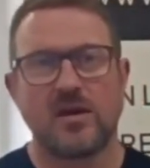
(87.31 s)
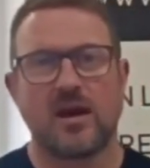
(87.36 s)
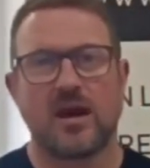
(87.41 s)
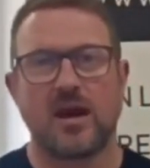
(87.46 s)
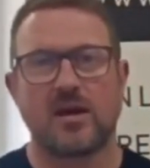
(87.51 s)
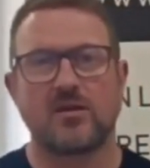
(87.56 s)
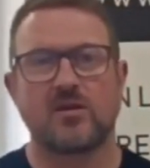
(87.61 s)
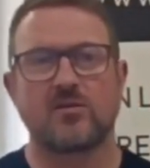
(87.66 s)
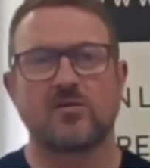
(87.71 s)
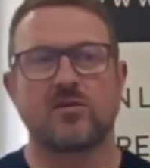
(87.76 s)

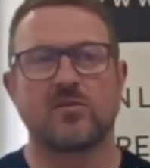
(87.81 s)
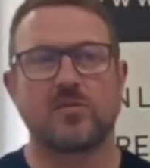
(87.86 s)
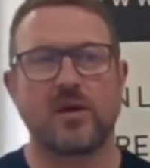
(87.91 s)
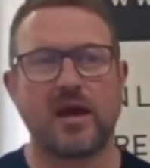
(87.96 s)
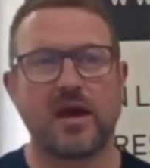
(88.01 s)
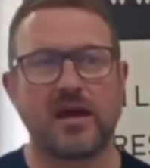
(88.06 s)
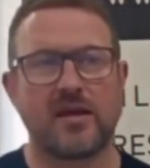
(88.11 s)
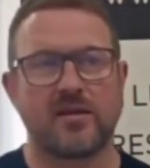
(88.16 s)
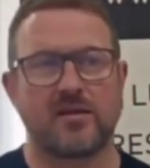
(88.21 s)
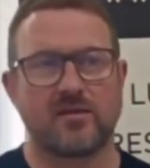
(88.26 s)
and you
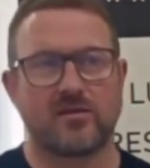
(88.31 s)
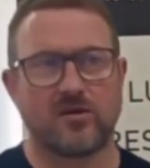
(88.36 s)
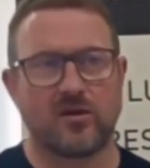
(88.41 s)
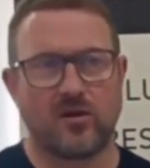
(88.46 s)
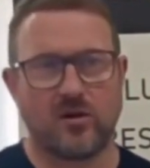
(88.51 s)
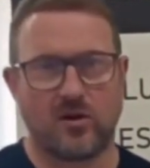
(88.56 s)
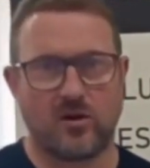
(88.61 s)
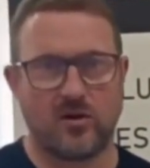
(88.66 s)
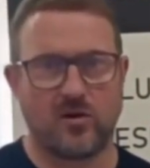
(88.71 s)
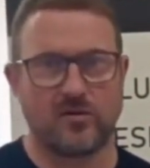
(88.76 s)
depend
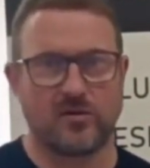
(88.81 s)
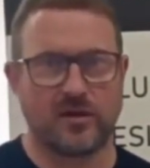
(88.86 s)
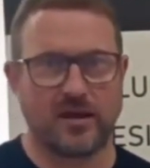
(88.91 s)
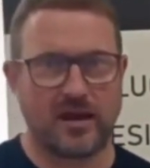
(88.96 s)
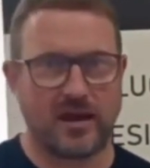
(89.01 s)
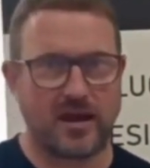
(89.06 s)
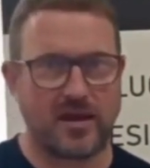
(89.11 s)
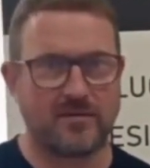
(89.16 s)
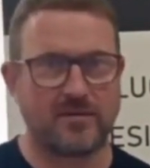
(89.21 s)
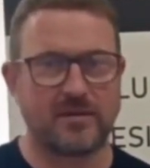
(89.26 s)
on
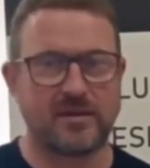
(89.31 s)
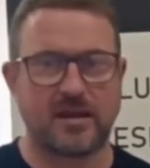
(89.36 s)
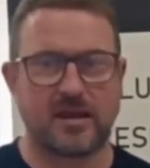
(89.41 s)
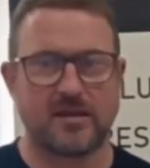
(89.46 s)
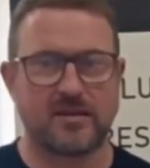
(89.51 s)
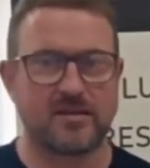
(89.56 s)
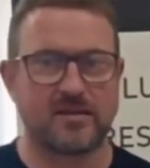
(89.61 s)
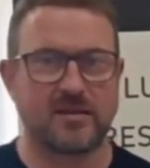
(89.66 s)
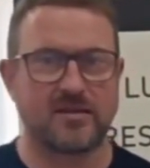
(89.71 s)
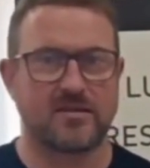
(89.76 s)
having
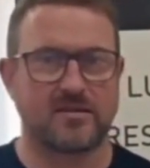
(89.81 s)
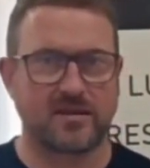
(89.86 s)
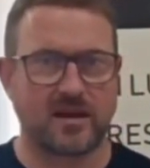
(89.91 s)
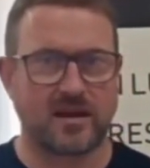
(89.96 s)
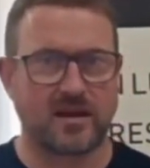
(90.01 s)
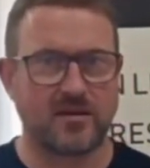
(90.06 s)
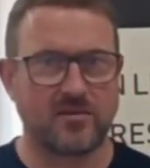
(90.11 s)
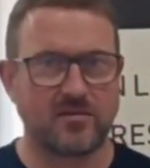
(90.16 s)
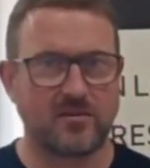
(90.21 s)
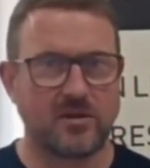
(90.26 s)
that
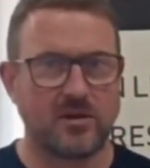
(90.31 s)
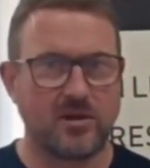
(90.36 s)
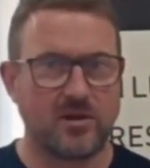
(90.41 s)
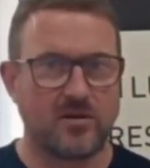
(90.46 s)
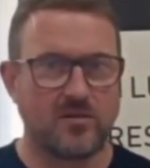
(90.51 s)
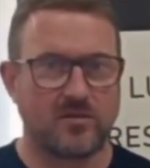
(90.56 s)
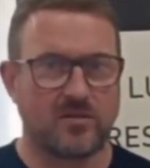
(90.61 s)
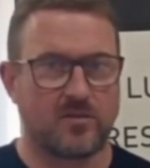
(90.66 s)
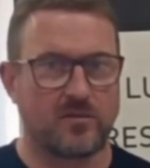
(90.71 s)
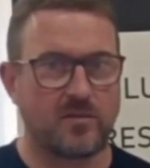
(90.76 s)
discount
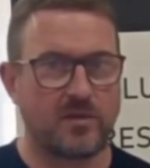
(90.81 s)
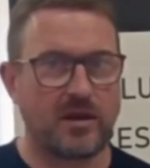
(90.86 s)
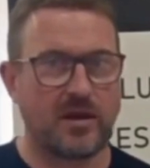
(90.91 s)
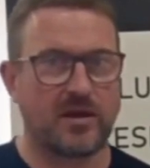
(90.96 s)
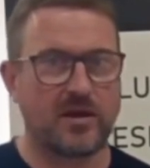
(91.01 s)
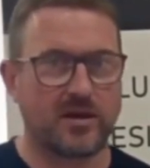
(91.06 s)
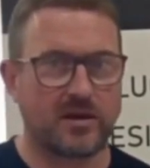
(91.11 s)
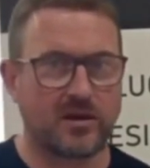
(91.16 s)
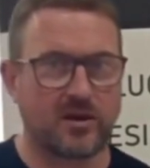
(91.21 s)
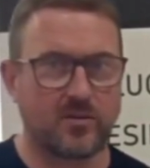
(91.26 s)
for
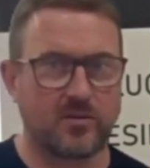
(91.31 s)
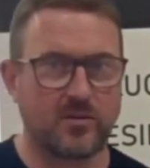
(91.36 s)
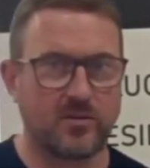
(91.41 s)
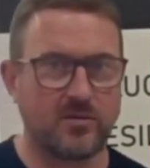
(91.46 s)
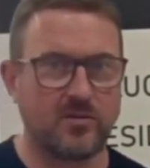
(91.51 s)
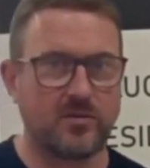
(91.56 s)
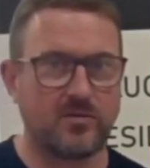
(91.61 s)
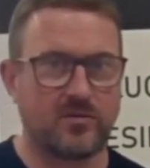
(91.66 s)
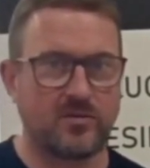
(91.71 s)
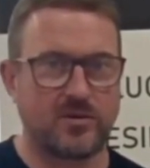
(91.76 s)
being a
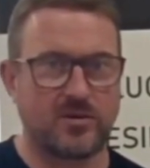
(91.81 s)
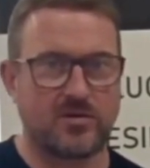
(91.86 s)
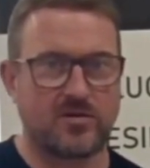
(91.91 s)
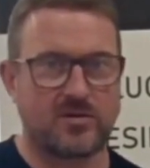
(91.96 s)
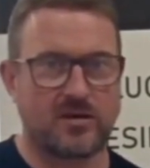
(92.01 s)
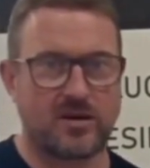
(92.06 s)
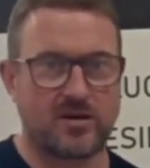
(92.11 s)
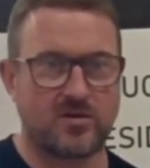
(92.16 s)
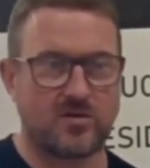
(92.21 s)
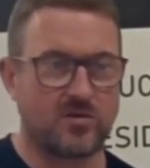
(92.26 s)
couple, which
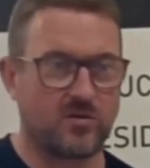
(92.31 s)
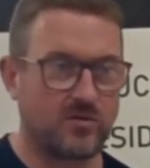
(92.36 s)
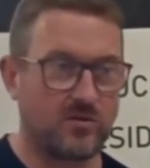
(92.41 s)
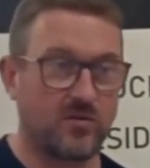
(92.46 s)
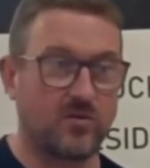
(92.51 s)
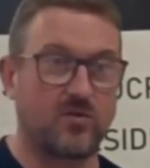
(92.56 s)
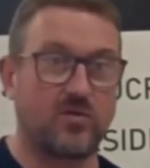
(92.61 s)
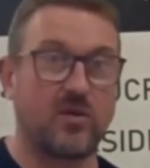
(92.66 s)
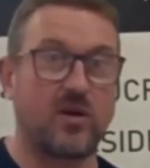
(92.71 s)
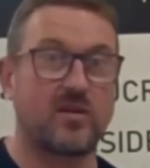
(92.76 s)
takes you to
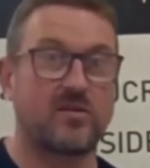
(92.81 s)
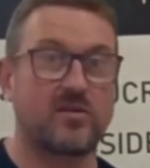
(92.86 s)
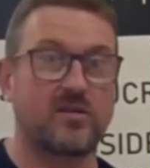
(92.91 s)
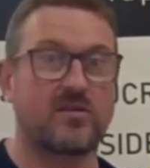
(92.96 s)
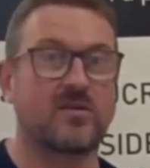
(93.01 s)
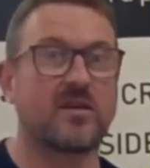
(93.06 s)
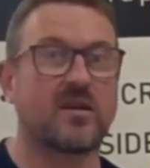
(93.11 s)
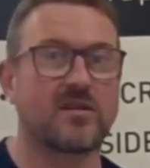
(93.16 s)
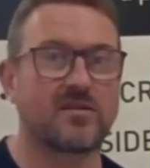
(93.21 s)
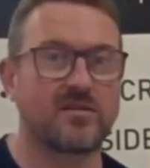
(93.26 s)

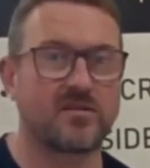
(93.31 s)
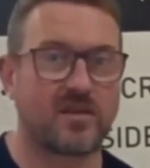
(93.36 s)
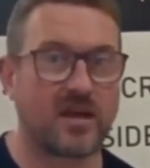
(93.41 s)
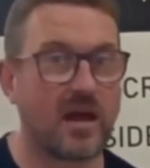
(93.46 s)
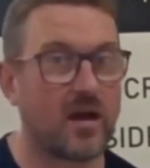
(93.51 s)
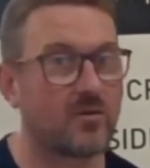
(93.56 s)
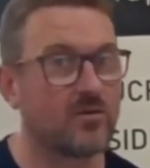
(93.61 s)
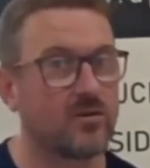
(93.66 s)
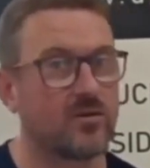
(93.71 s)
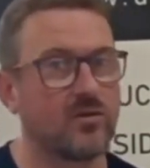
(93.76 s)

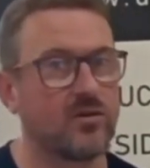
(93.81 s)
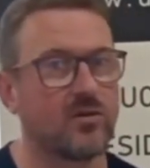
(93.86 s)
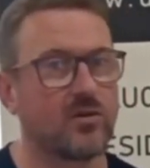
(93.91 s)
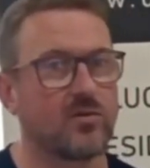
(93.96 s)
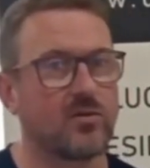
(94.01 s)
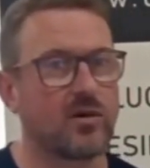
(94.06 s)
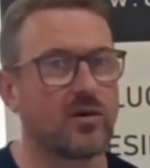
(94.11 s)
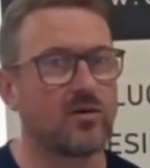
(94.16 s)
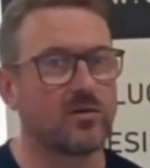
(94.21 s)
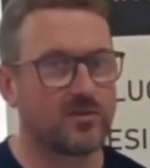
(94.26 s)
36,000
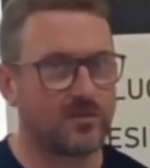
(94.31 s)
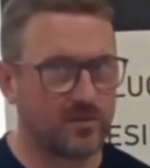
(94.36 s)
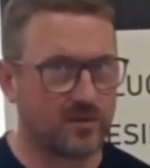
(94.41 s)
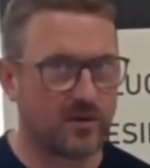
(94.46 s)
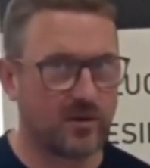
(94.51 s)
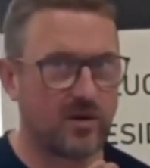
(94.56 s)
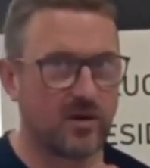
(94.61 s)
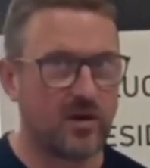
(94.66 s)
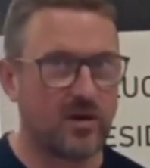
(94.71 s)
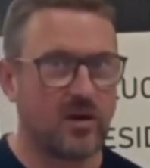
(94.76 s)
euros
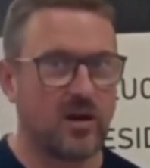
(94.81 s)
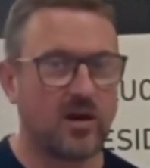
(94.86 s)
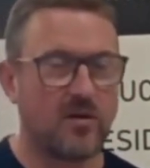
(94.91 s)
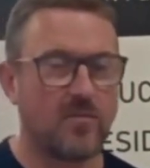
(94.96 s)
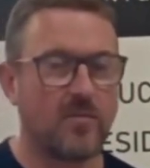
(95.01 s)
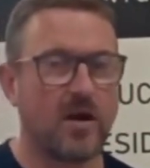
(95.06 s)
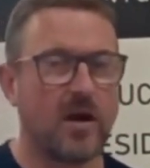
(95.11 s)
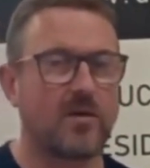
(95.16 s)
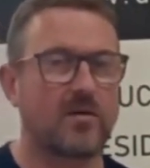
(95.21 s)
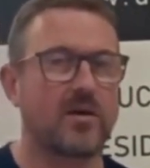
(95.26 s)
for a
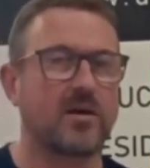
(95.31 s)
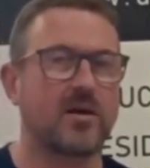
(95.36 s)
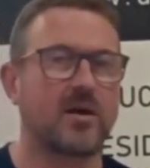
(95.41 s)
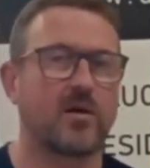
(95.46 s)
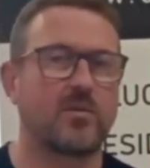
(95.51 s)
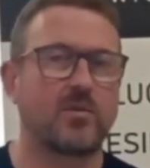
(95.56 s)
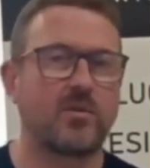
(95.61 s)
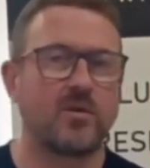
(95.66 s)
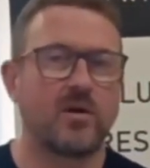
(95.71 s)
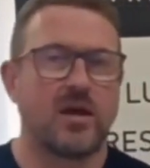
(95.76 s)
married
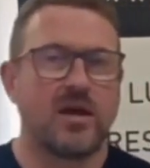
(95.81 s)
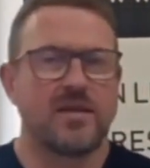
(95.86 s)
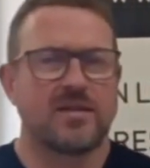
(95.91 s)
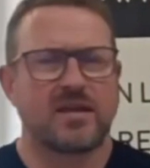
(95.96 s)
couple,